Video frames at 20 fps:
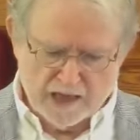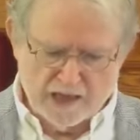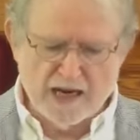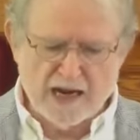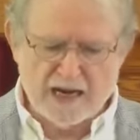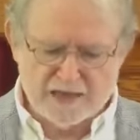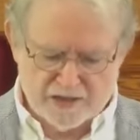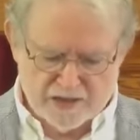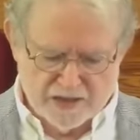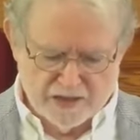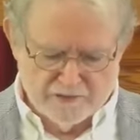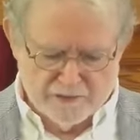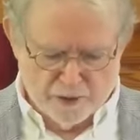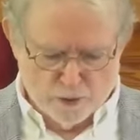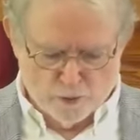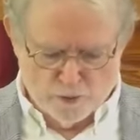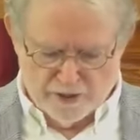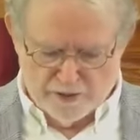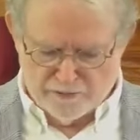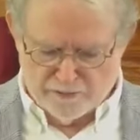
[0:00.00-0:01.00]
elective
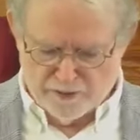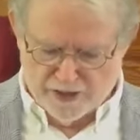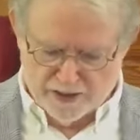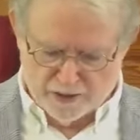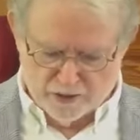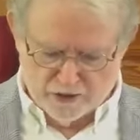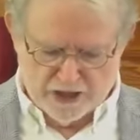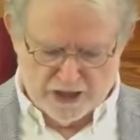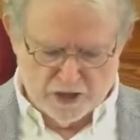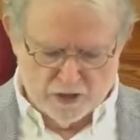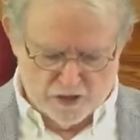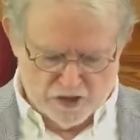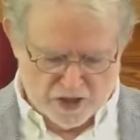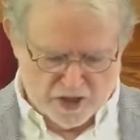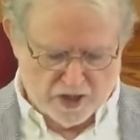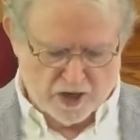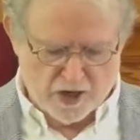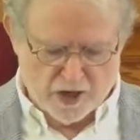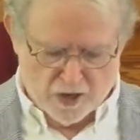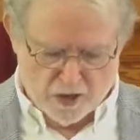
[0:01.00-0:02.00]
at Whitfield
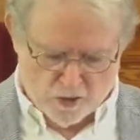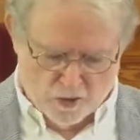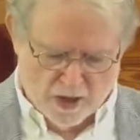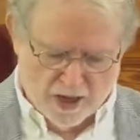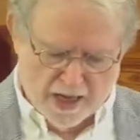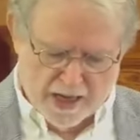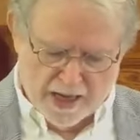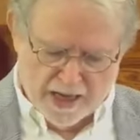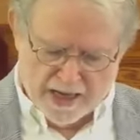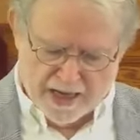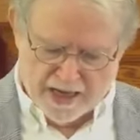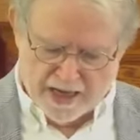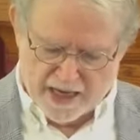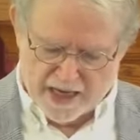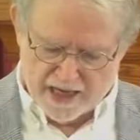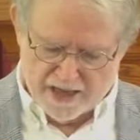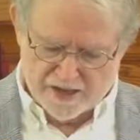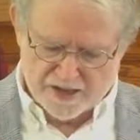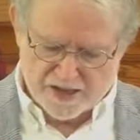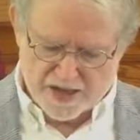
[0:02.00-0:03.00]
years ago,
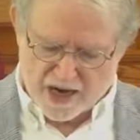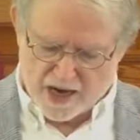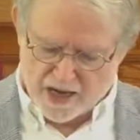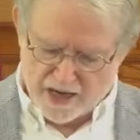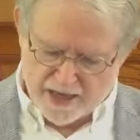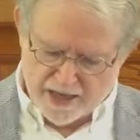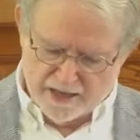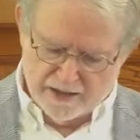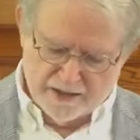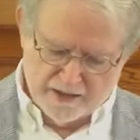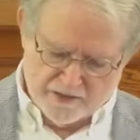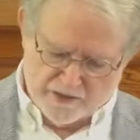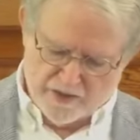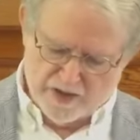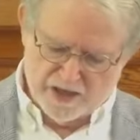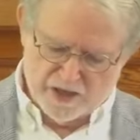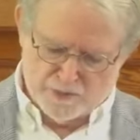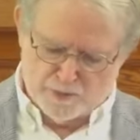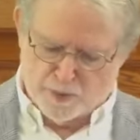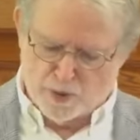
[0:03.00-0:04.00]
and I assigned
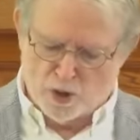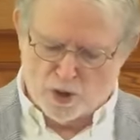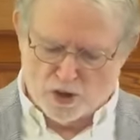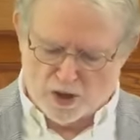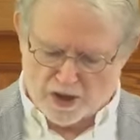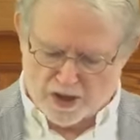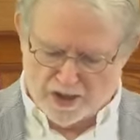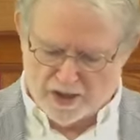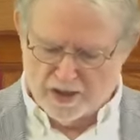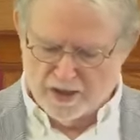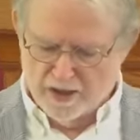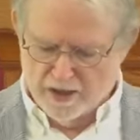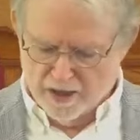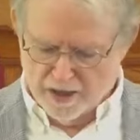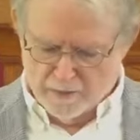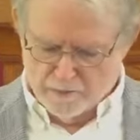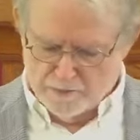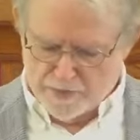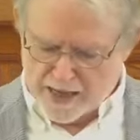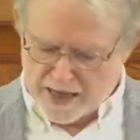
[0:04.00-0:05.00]
this book,
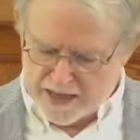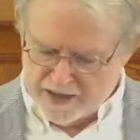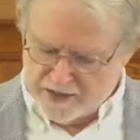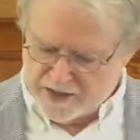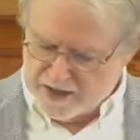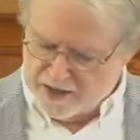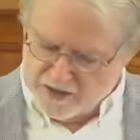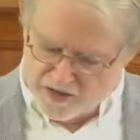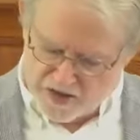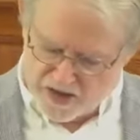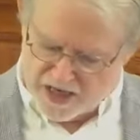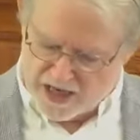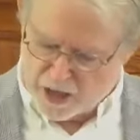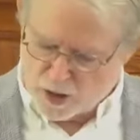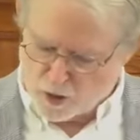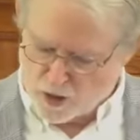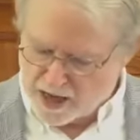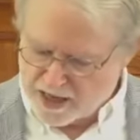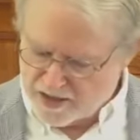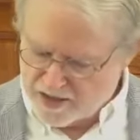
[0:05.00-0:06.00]
Bainton's
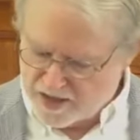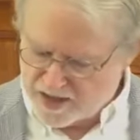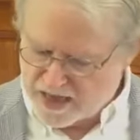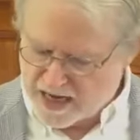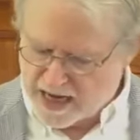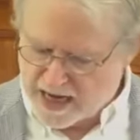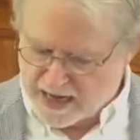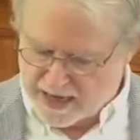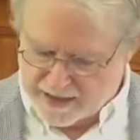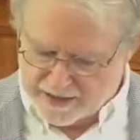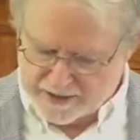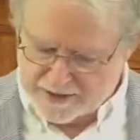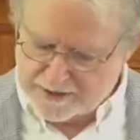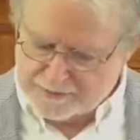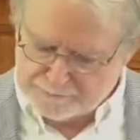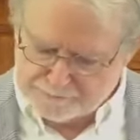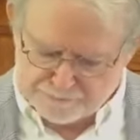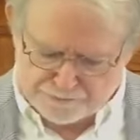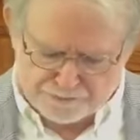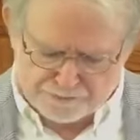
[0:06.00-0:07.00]
Here I
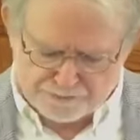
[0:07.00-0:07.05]
Stand.